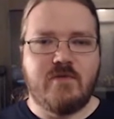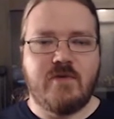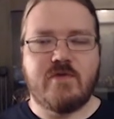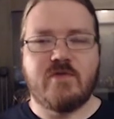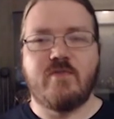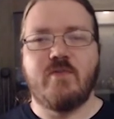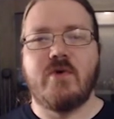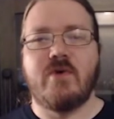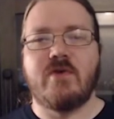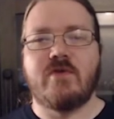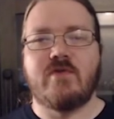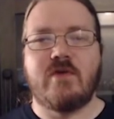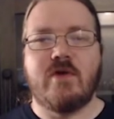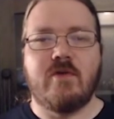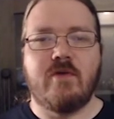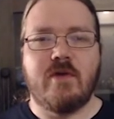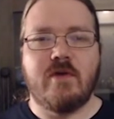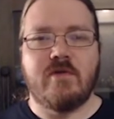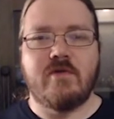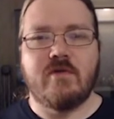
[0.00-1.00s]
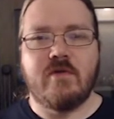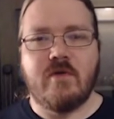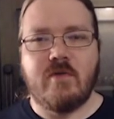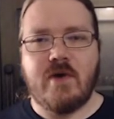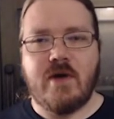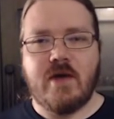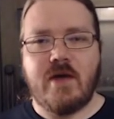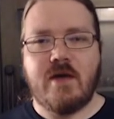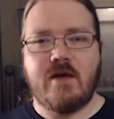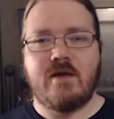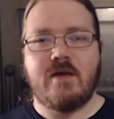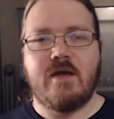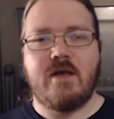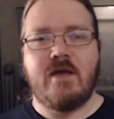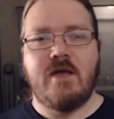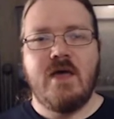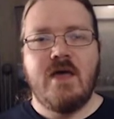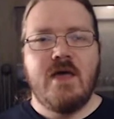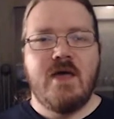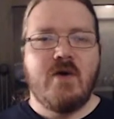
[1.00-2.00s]
Drizzt book series, so I had
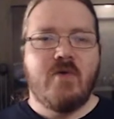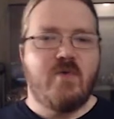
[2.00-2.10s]
a